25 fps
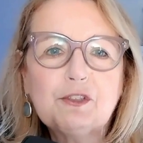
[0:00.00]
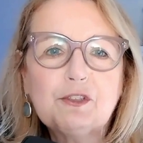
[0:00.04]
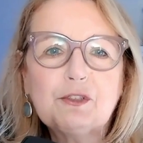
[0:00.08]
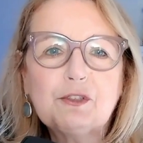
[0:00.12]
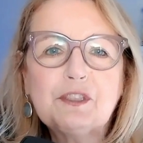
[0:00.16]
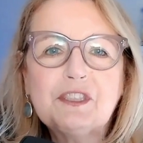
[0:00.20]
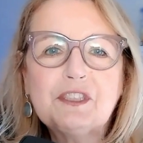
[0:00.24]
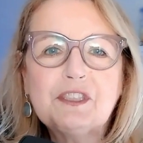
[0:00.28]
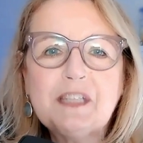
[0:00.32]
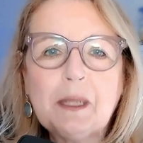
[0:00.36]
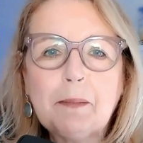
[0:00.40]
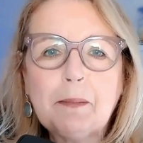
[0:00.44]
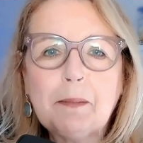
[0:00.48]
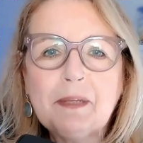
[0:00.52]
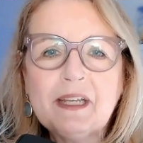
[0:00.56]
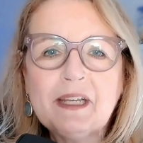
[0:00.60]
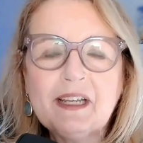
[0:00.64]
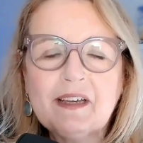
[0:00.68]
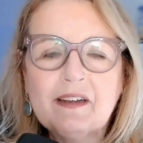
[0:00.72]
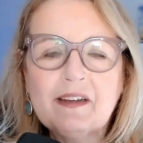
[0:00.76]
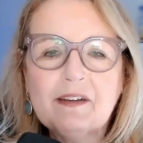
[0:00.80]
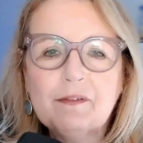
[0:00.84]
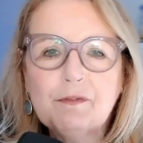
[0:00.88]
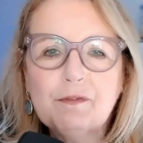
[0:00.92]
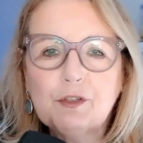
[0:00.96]
stepping
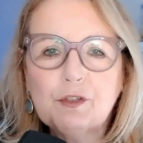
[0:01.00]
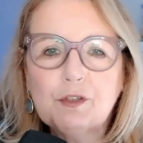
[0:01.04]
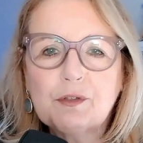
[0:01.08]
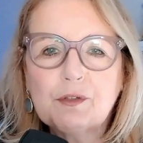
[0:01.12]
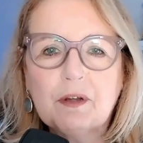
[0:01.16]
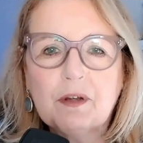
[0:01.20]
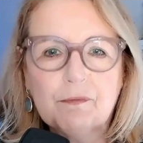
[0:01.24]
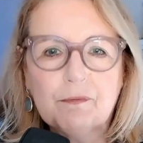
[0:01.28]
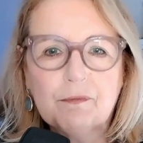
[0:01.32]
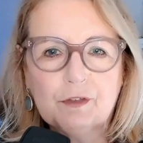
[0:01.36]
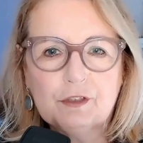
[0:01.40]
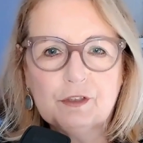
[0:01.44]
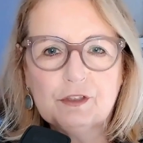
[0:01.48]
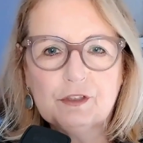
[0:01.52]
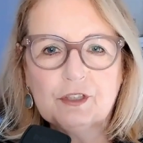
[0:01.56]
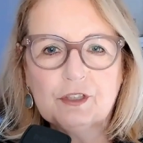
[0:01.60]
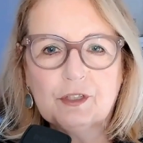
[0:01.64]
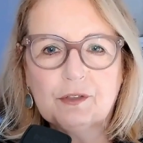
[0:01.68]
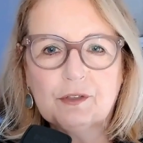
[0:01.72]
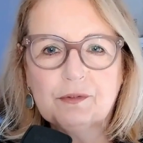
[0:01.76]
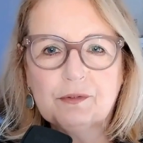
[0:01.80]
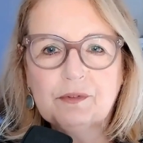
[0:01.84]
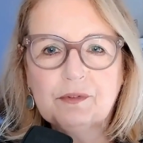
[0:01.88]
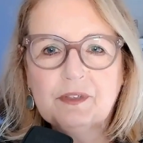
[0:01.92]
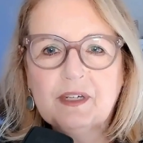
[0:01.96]
out of your comfort
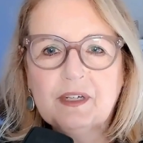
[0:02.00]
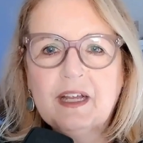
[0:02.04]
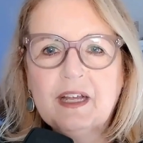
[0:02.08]
zone.